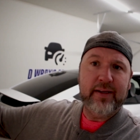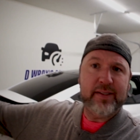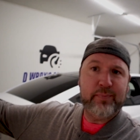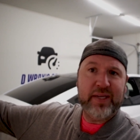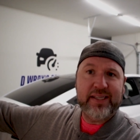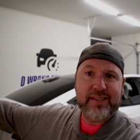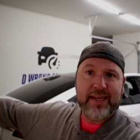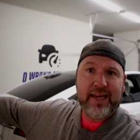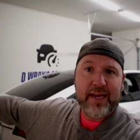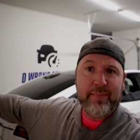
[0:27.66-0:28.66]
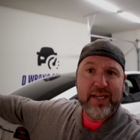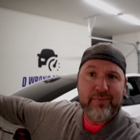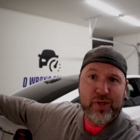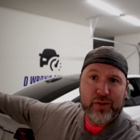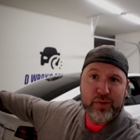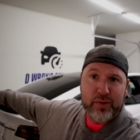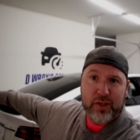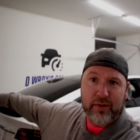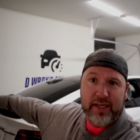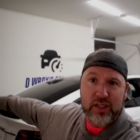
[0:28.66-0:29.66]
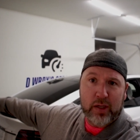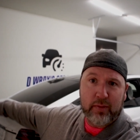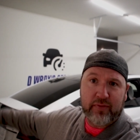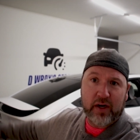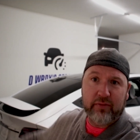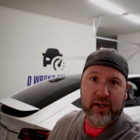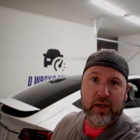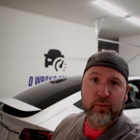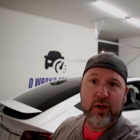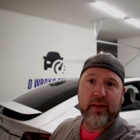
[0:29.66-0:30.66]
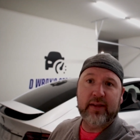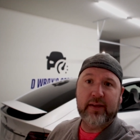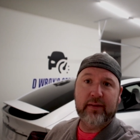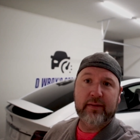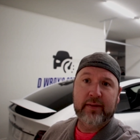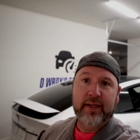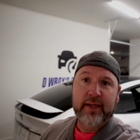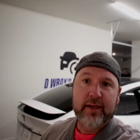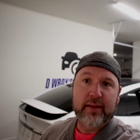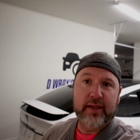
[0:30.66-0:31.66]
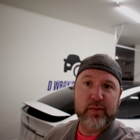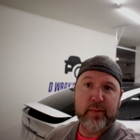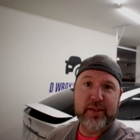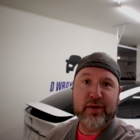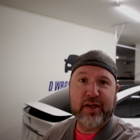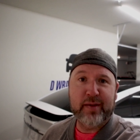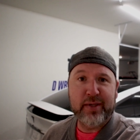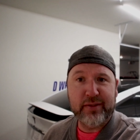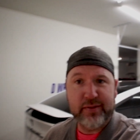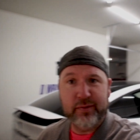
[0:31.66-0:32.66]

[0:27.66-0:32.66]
As big as I am, I am not doing a great job of covering up one of the things we'll be talking about